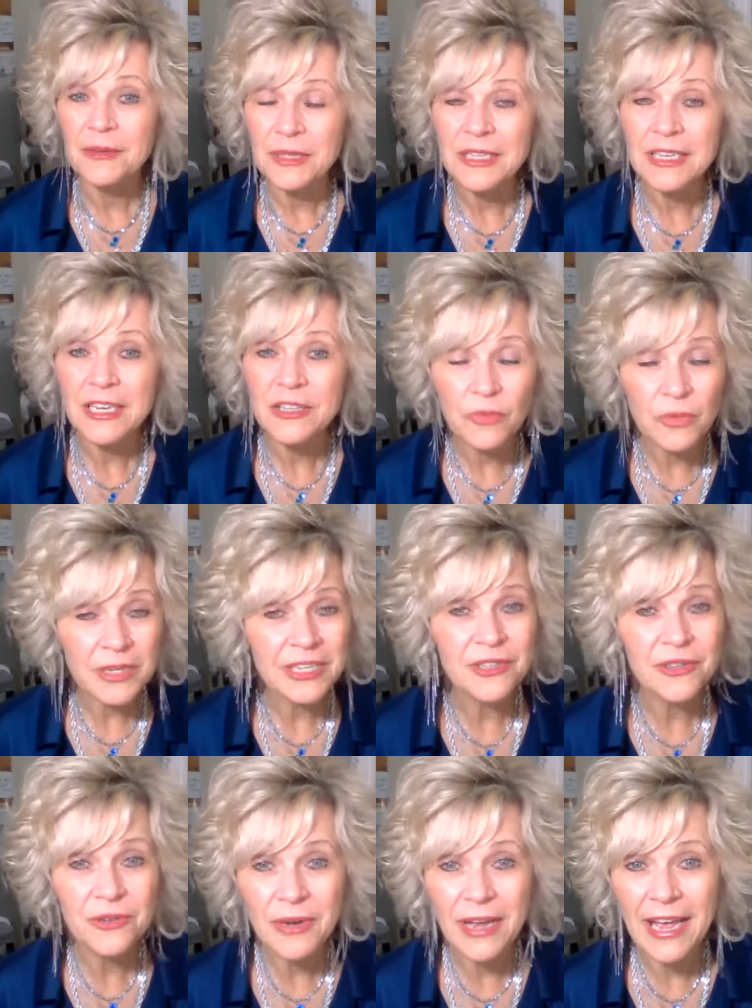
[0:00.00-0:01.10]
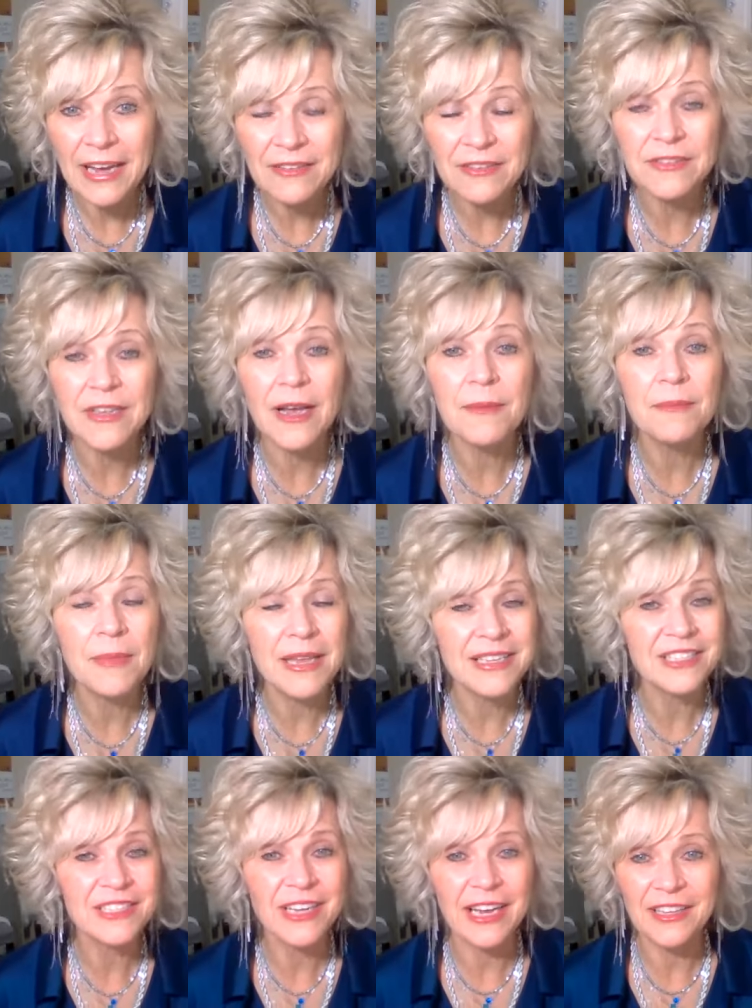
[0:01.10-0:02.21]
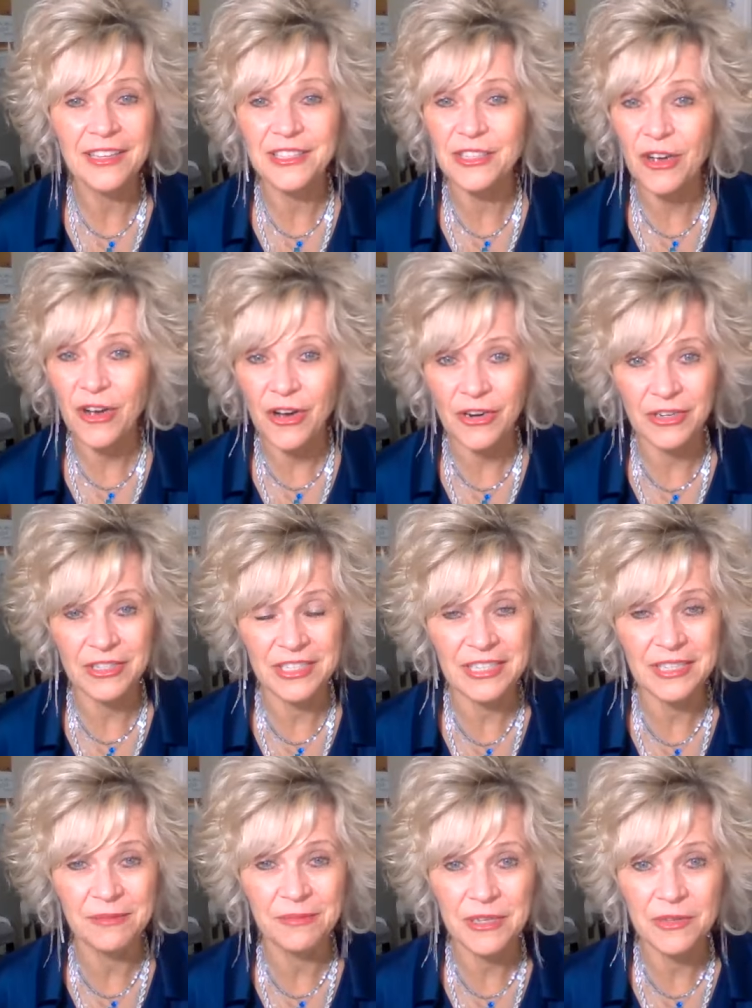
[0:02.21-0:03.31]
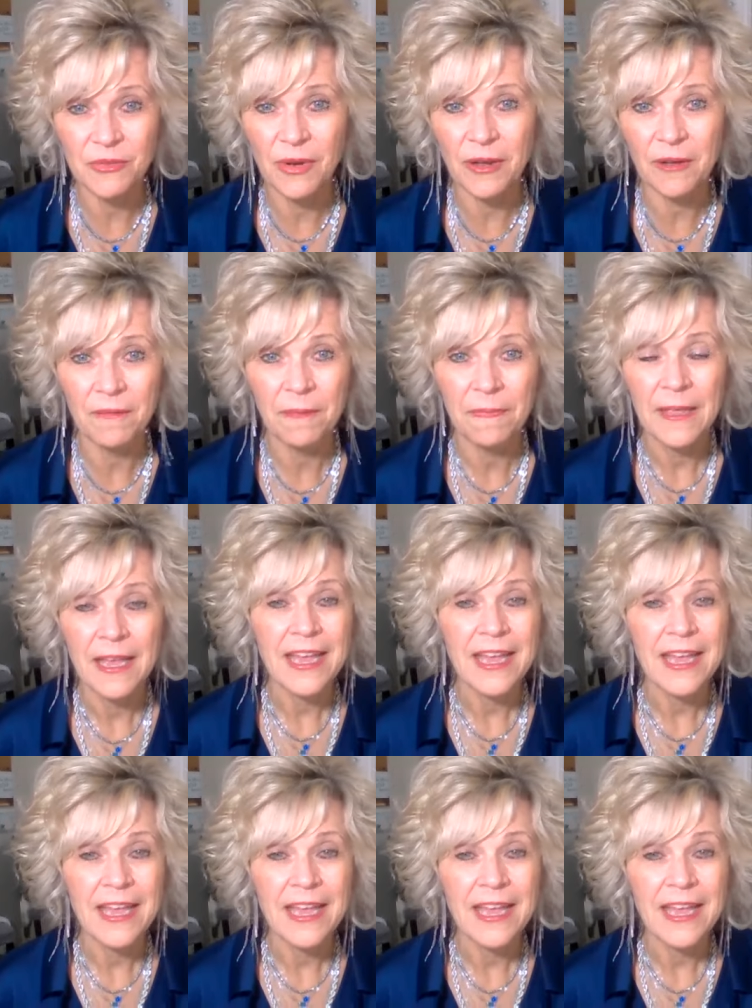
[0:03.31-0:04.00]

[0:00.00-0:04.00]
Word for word: because we do have some men stylists on our team as well,